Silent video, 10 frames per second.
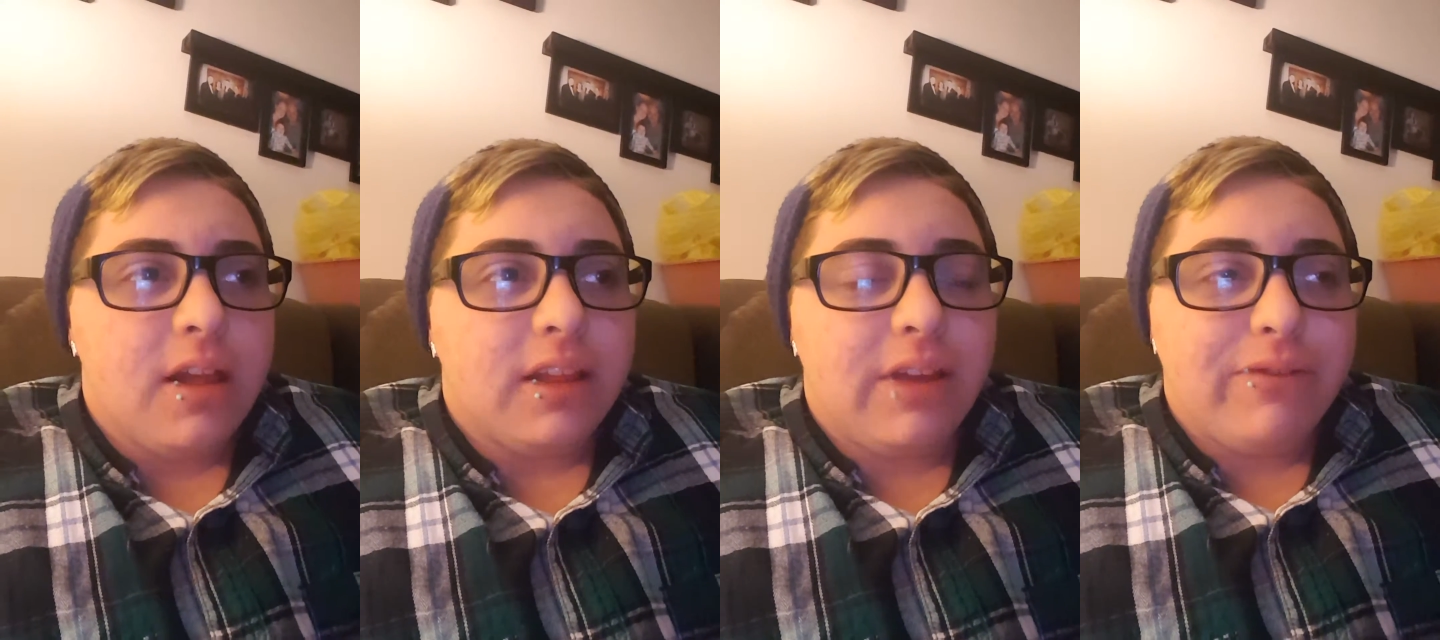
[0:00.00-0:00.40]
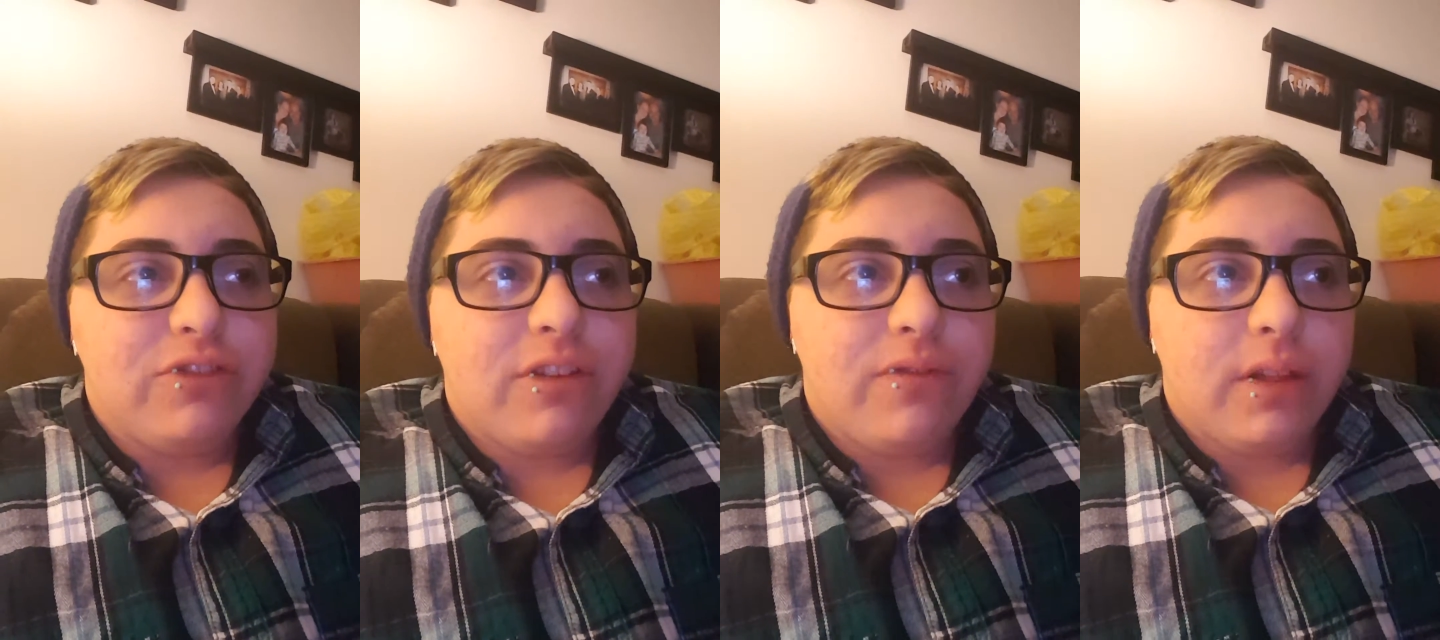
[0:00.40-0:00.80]
even
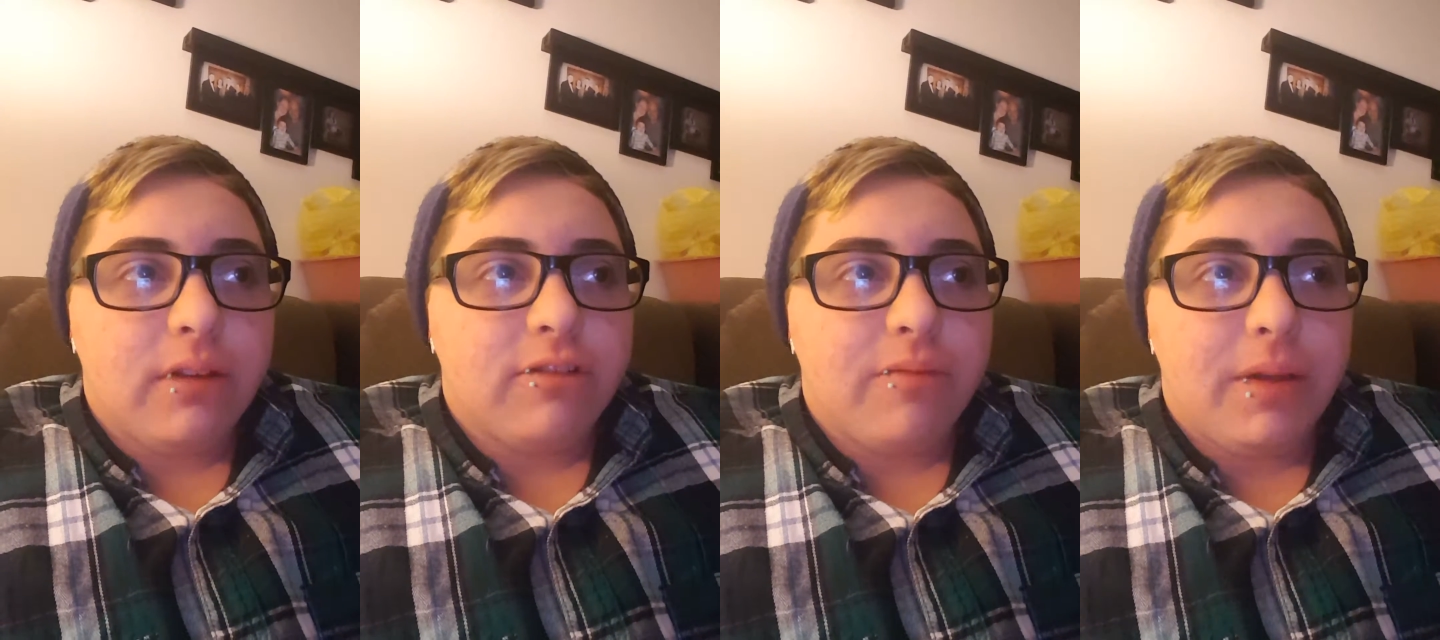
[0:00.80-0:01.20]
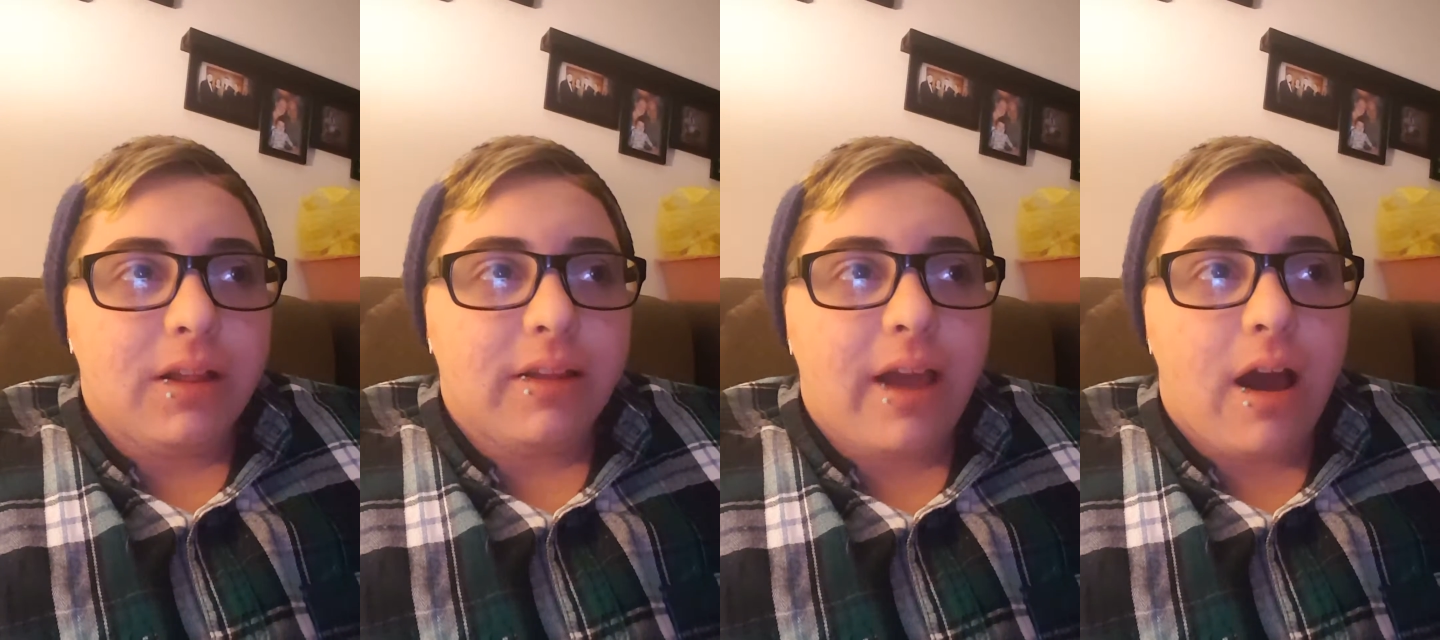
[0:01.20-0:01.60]
just the feelings of
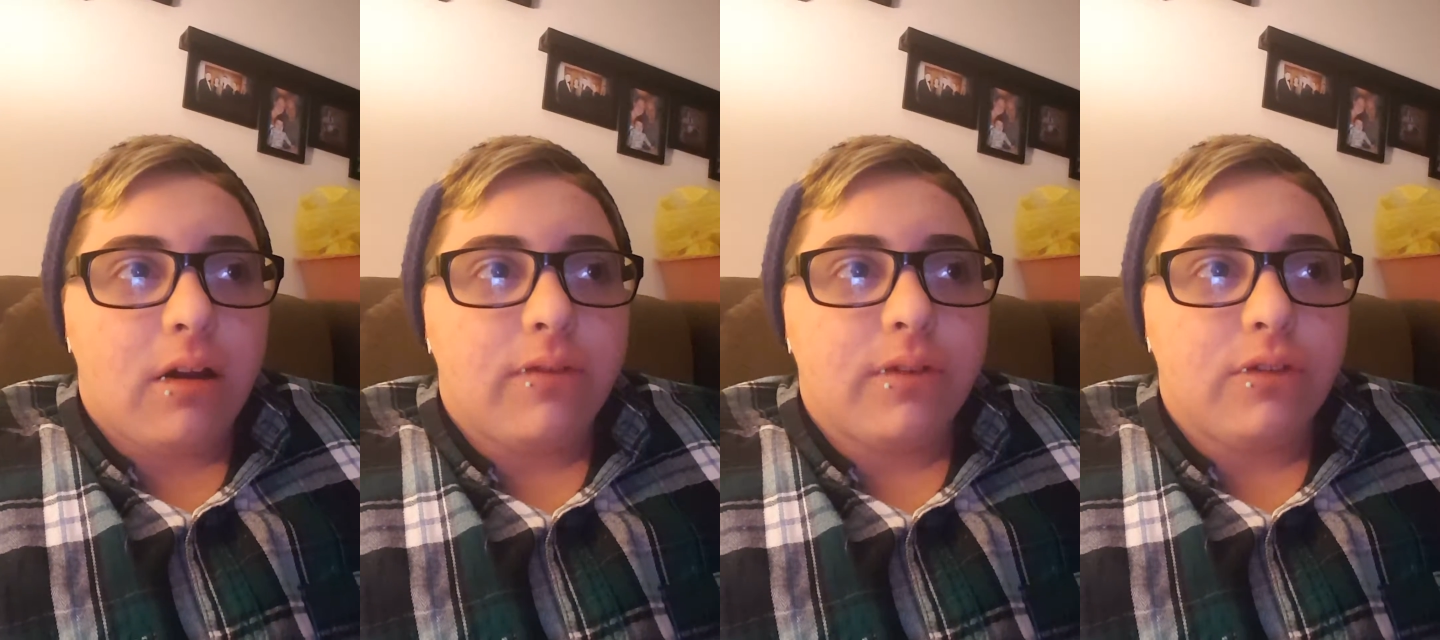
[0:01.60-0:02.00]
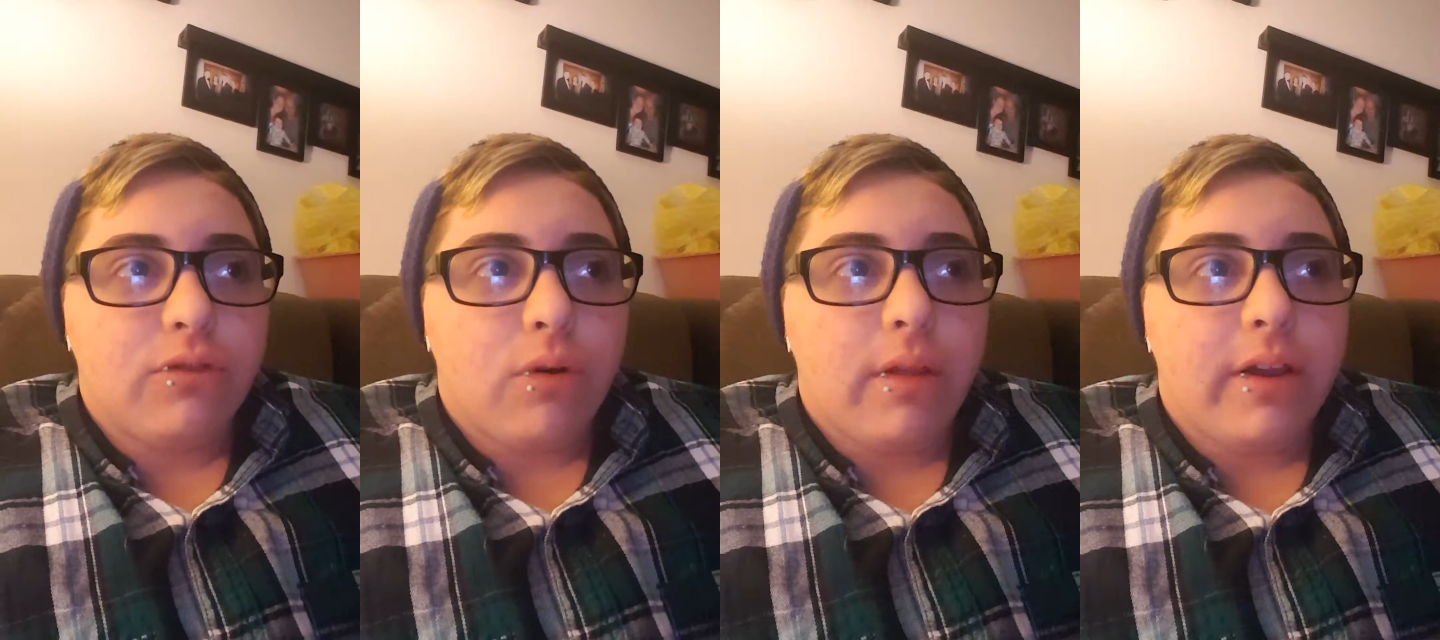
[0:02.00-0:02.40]
being like out of control,